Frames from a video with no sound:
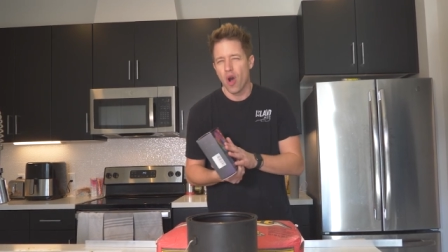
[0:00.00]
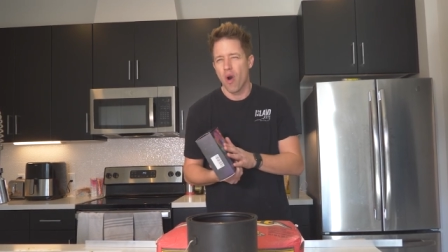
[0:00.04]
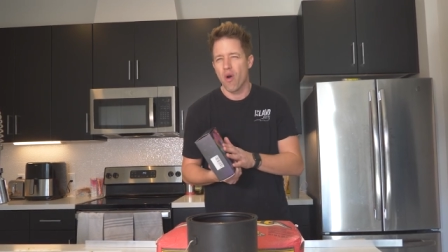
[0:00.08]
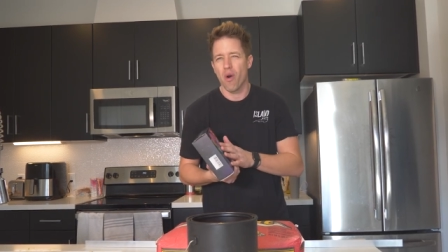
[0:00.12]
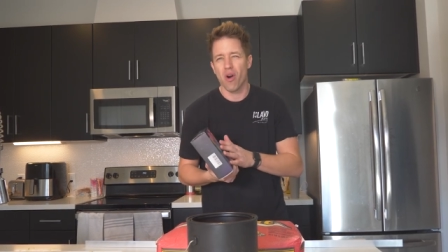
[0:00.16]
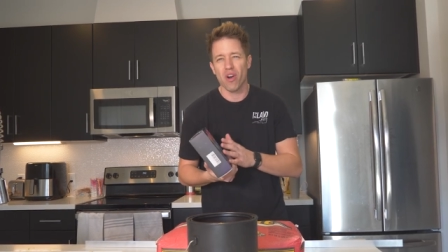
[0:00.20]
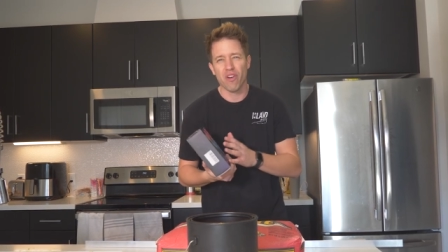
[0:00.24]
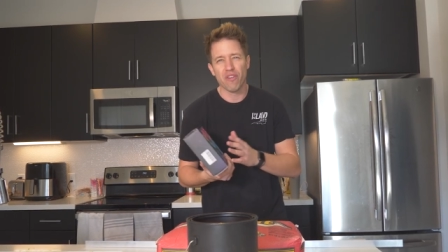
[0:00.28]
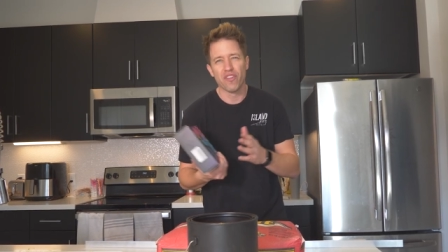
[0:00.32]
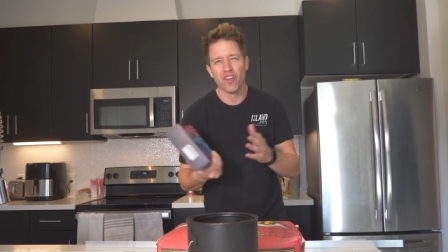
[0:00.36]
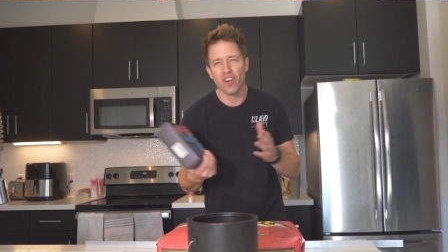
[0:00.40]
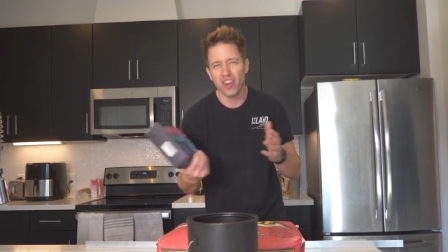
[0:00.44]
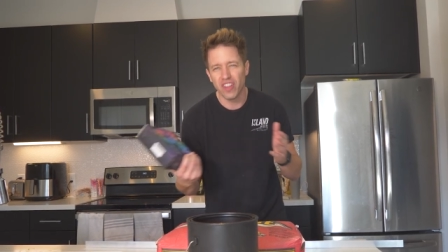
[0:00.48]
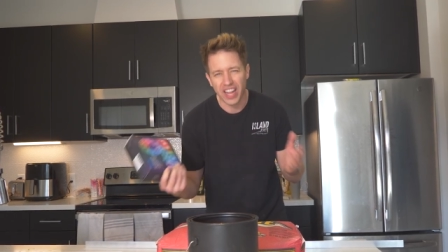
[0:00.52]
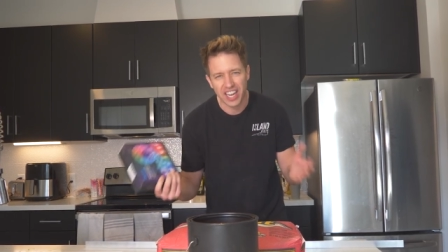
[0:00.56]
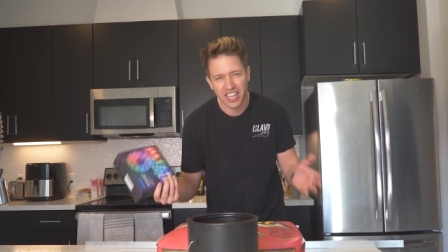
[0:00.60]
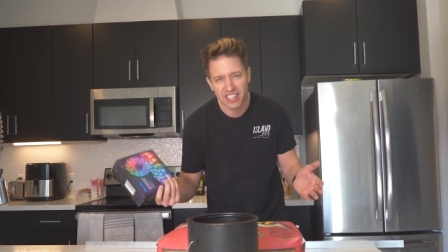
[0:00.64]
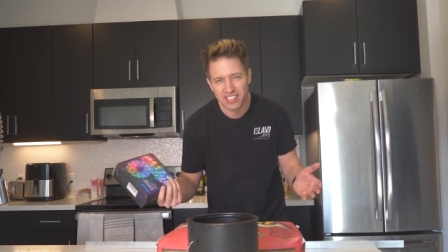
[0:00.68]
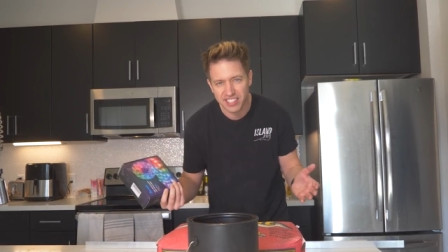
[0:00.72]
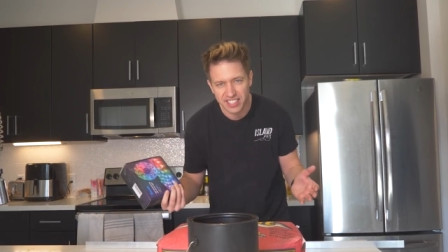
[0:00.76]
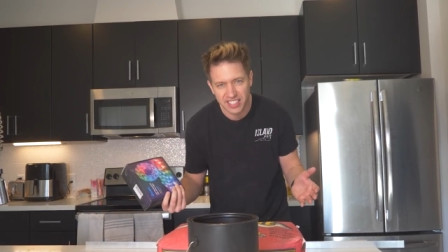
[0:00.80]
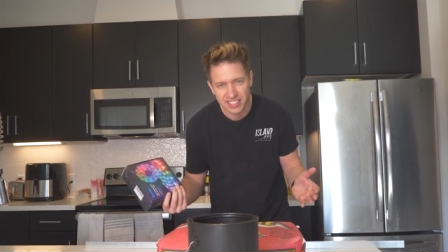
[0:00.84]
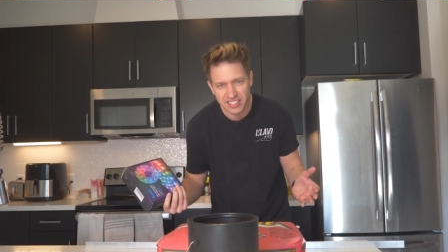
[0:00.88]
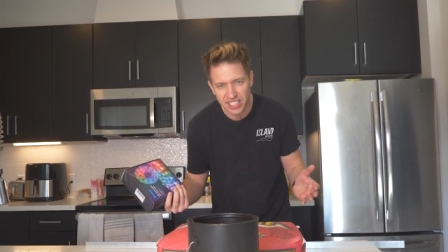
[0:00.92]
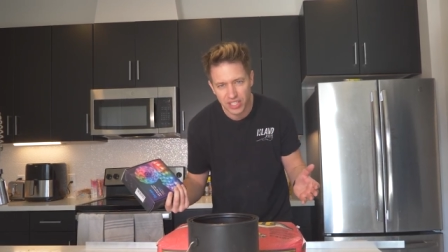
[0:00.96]
Or for like a
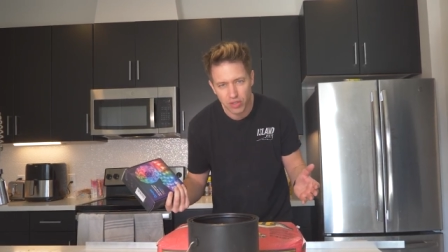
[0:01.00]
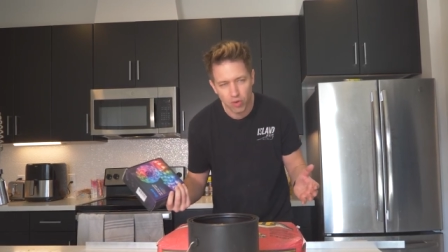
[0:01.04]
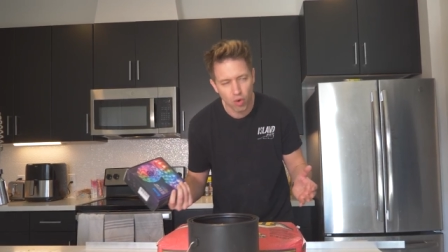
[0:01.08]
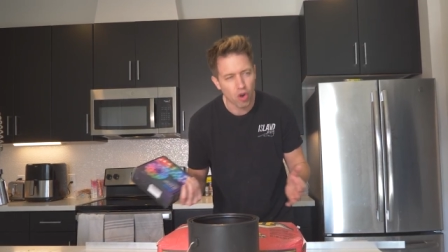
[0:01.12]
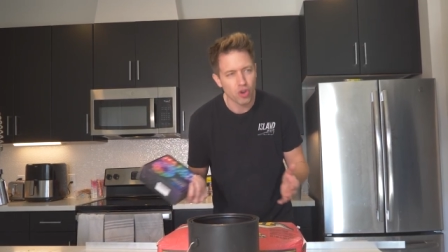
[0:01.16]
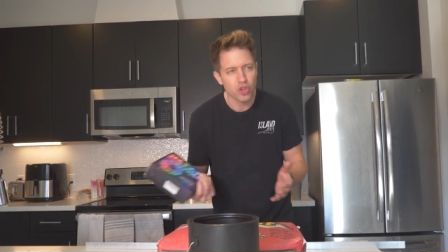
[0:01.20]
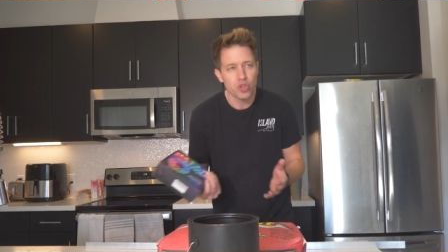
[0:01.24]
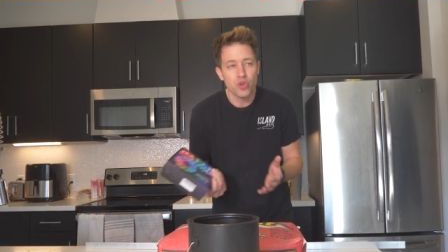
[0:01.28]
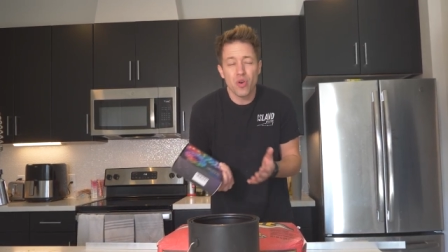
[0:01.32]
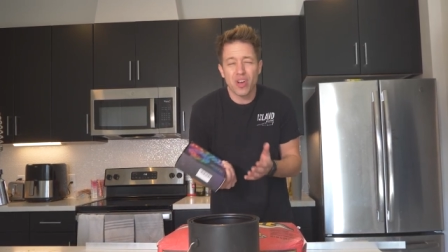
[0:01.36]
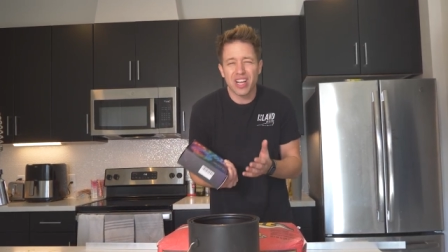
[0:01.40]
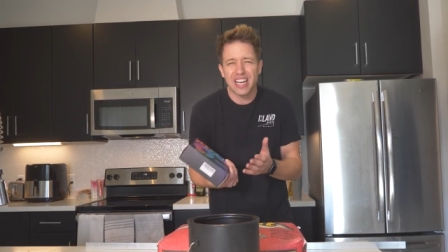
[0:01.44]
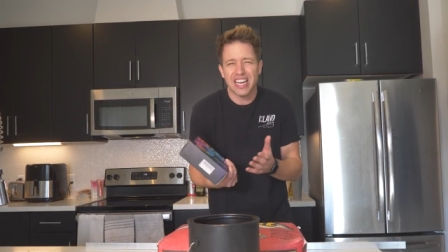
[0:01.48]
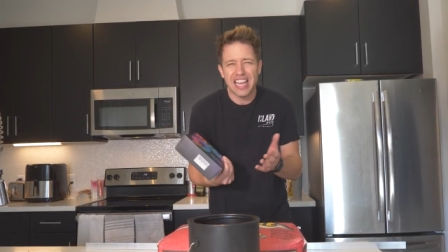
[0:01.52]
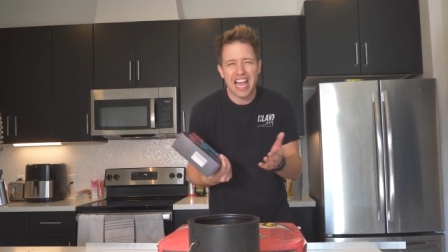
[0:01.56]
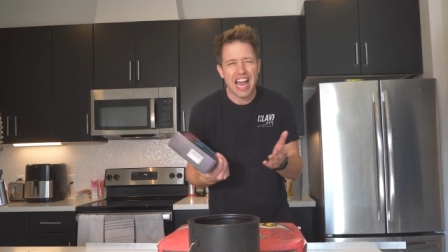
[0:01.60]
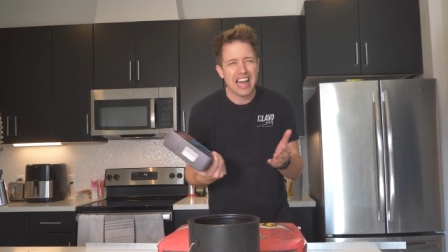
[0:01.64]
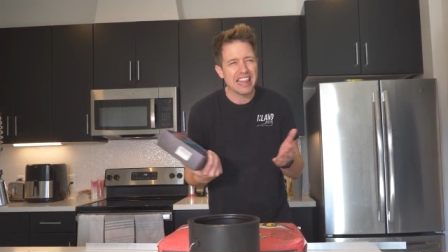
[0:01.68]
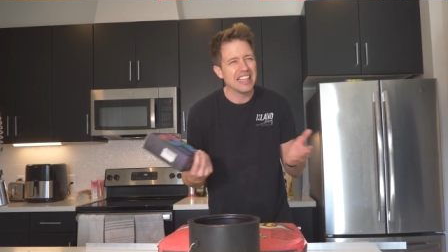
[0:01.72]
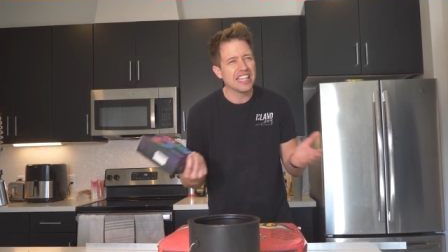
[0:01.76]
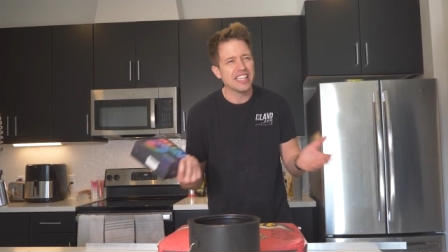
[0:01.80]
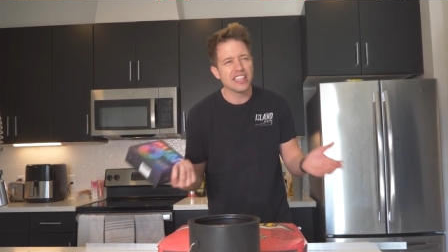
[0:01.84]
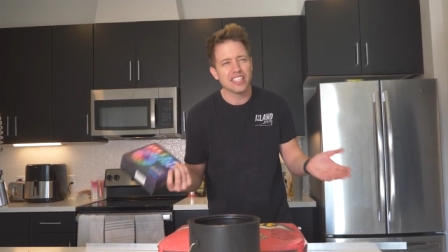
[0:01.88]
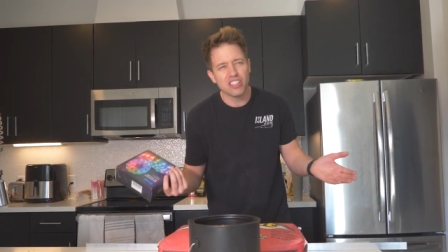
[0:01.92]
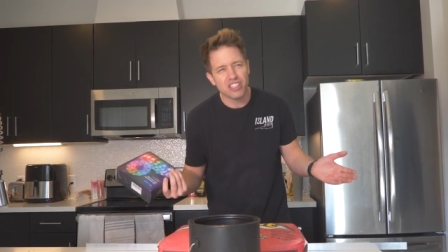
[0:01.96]
sixteen roll, you can. I
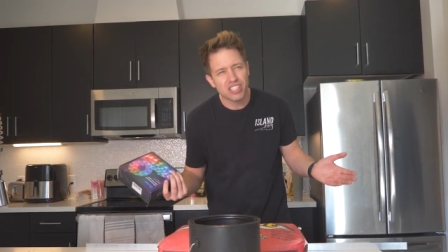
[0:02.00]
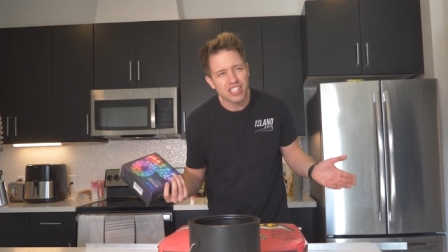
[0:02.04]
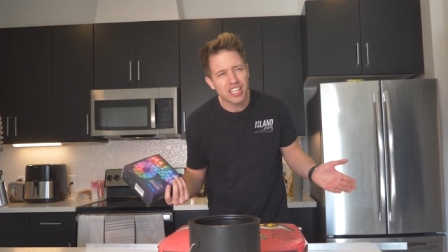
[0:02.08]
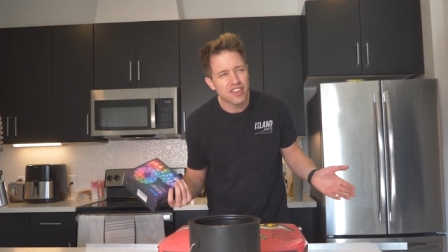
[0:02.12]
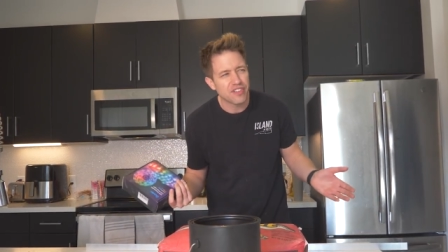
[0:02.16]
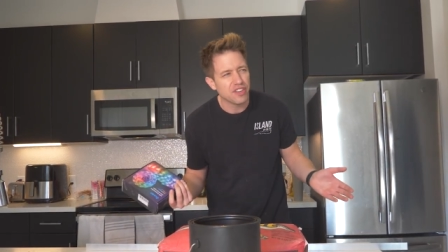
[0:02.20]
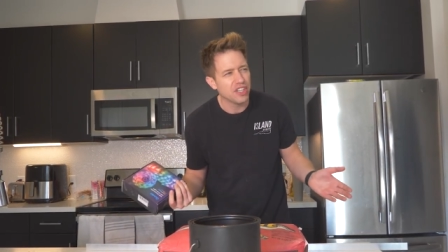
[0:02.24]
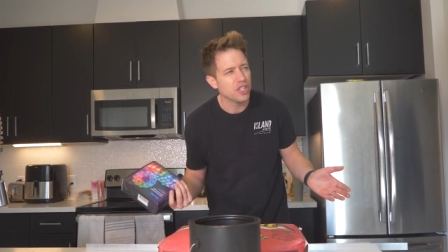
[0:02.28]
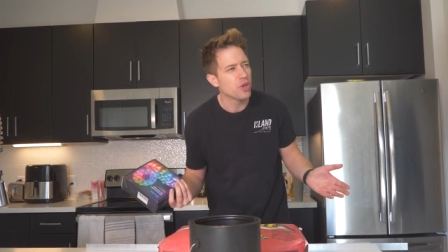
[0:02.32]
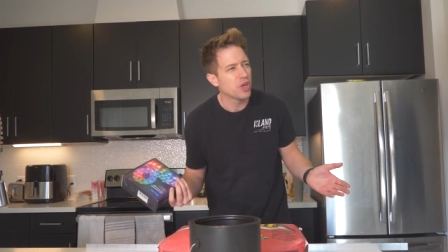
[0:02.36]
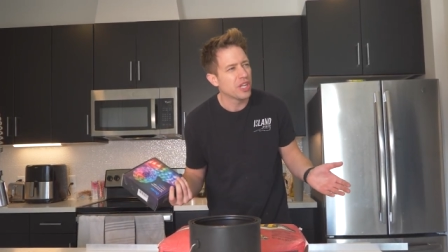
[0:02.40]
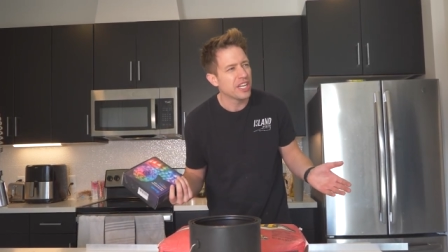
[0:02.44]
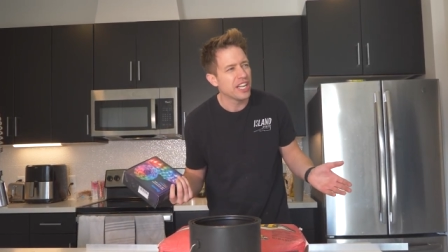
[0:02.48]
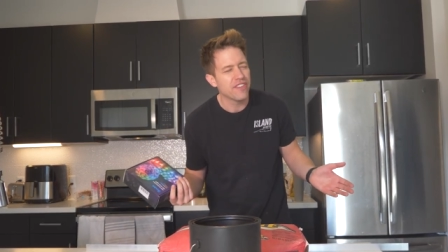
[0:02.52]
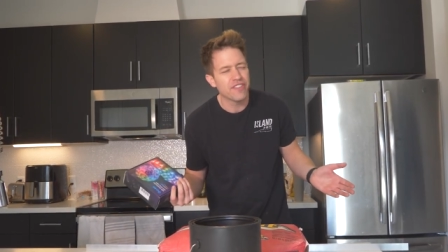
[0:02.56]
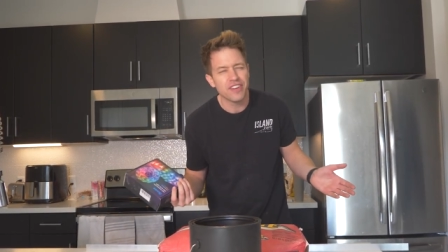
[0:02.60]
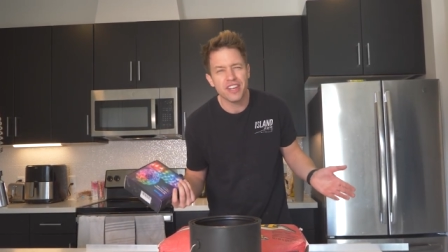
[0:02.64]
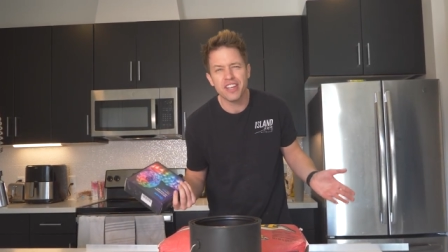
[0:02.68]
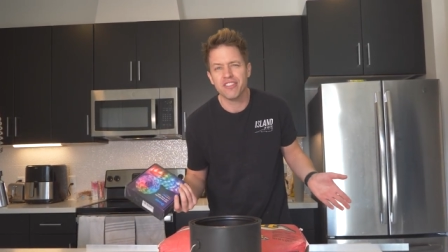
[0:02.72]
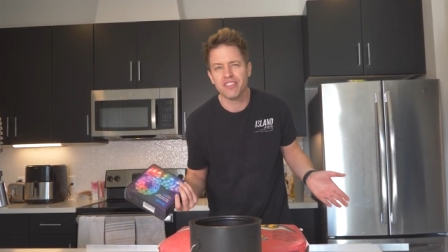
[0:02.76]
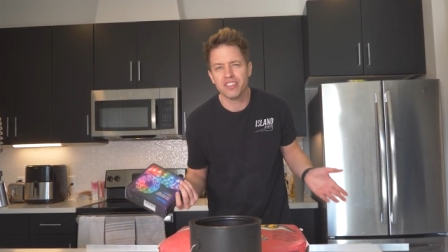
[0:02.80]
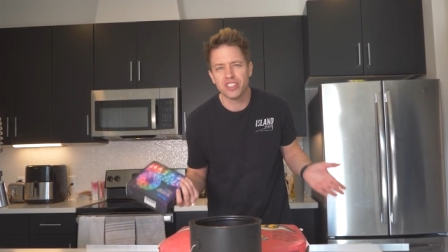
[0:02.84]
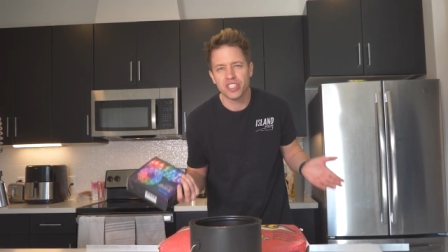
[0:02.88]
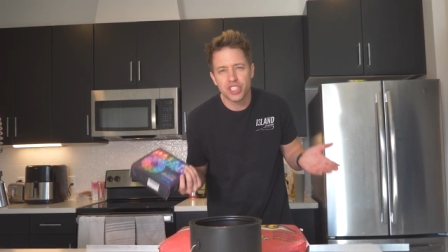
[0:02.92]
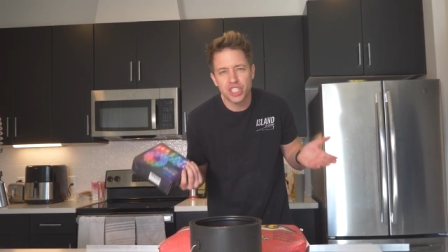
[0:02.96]
think they're even. You can get
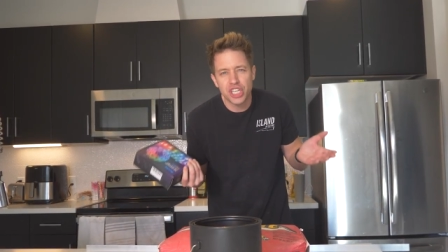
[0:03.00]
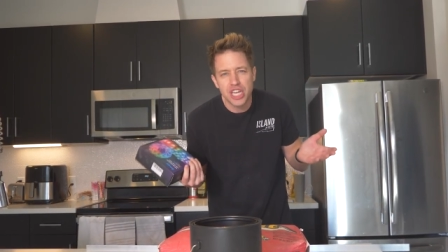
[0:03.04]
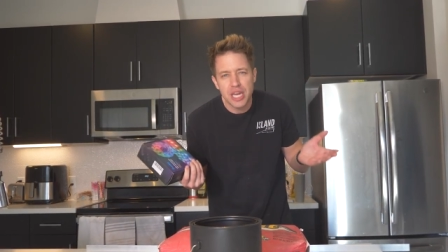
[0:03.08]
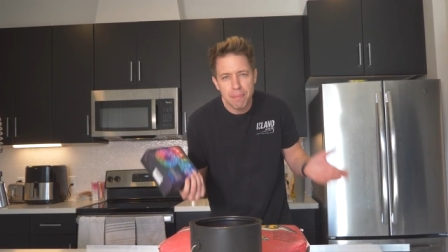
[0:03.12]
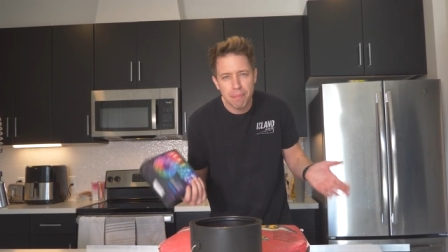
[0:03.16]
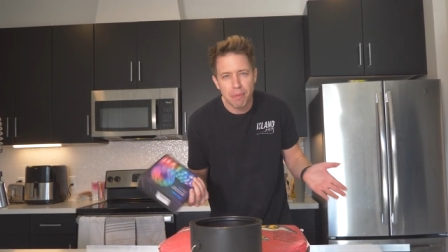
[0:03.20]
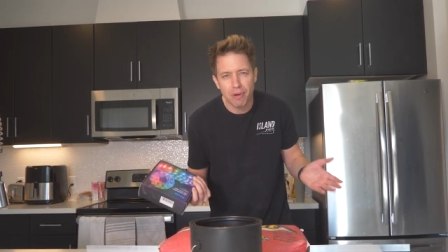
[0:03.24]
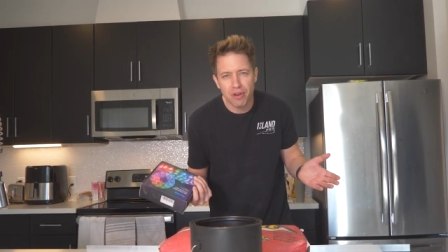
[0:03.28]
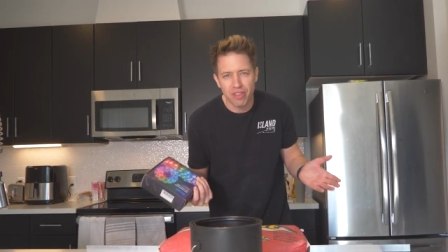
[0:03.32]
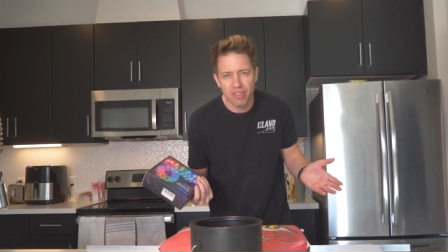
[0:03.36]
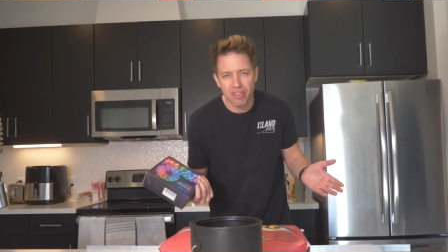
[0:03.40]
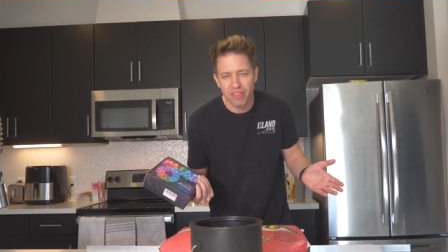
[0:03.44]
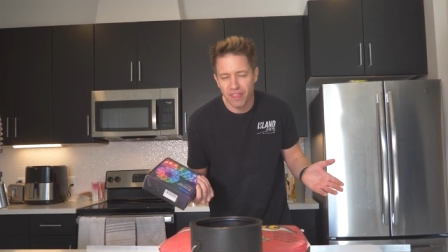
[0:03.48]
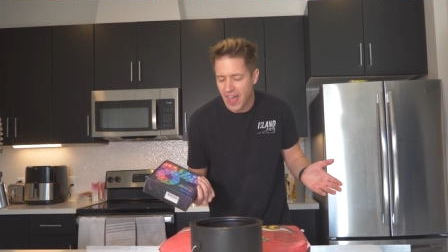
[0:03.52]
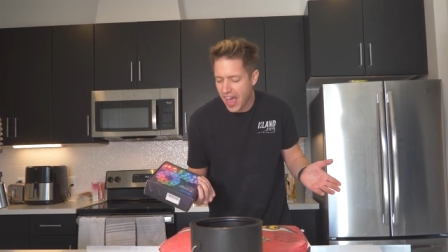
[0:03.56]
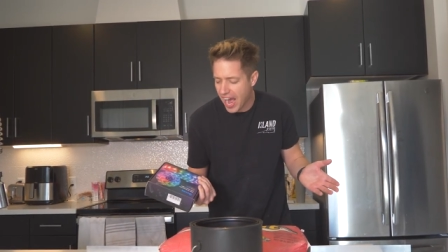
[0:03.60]
even cheaper than